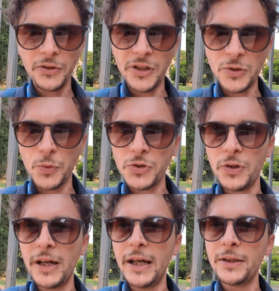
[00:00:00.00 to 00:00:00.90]
This was
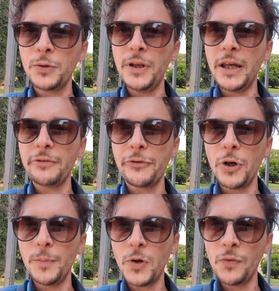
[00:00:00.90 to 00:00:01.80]
all I had today
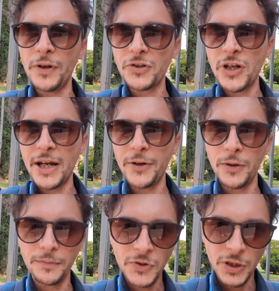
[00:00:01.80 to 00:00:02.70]
from
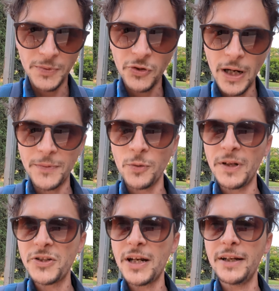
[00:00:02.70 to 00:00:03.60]
Coverciano. Subscribe to
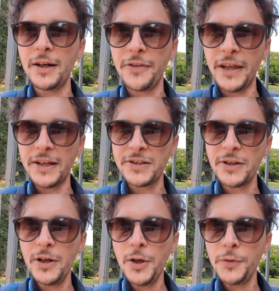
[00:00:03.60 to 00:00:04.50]
my channel.
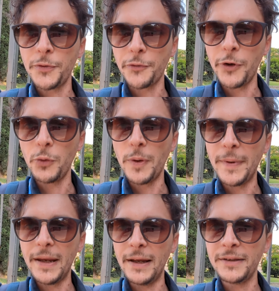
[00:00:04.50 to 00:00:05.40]
Thanks for
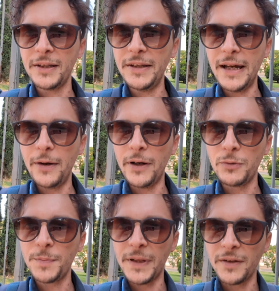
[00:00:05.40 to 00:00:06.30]
following me until now,
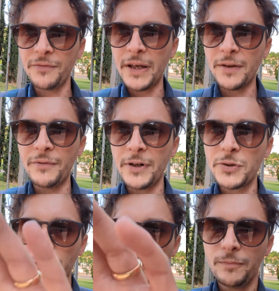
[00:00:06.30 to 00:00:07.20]
and we'll speak very, very
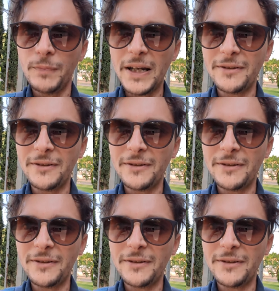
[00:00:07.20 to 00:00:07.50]
soon.